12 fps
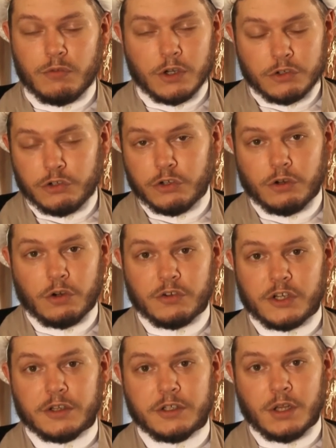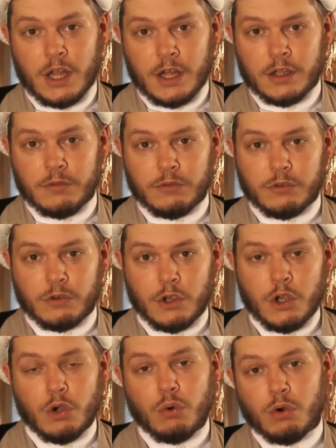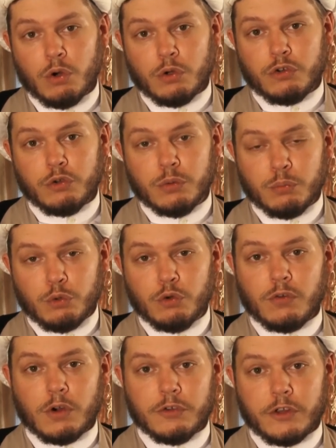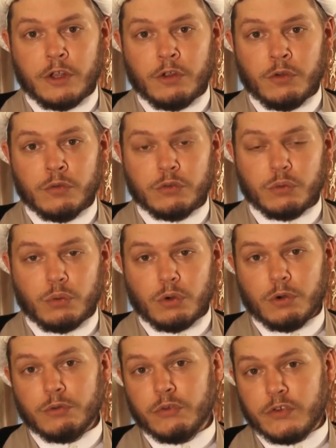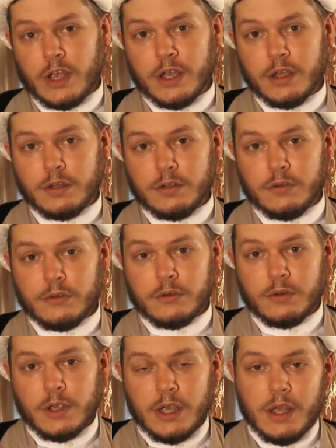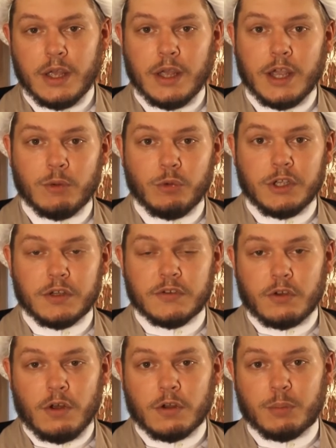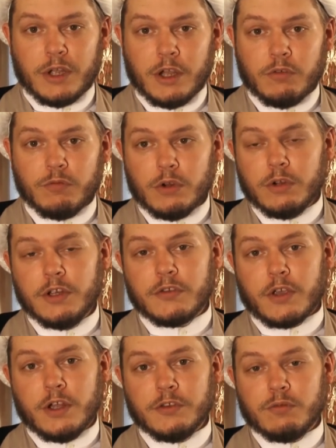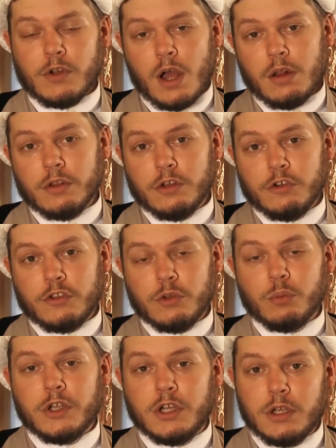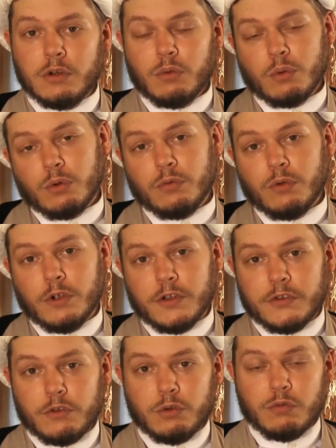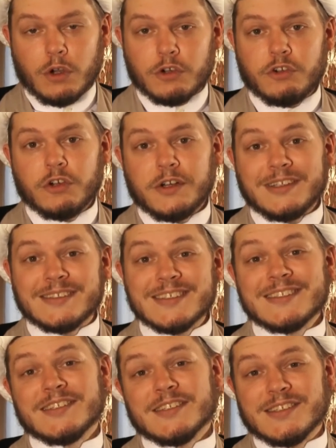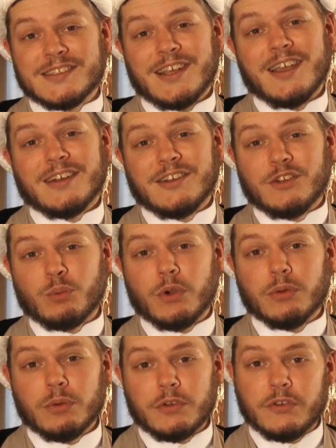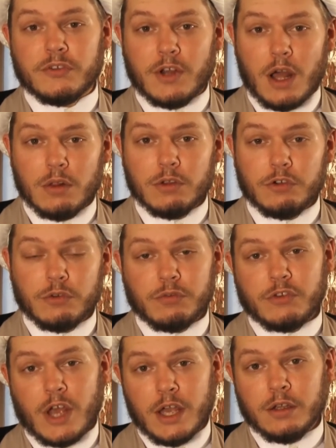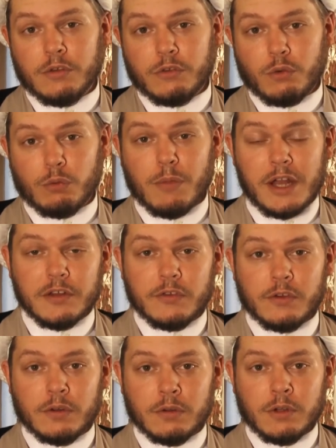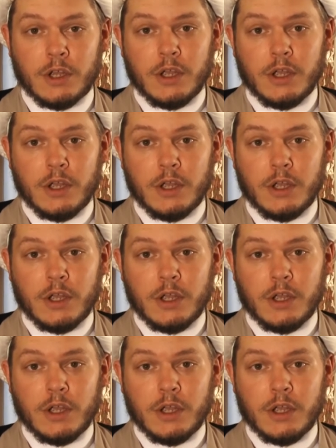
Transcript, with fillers: function in our daily lives or to improve ourselves or our societies and we can talk about various kinds of knowledge that we need in order for us to function and exist as societies, whether this is knowledge of science or medicine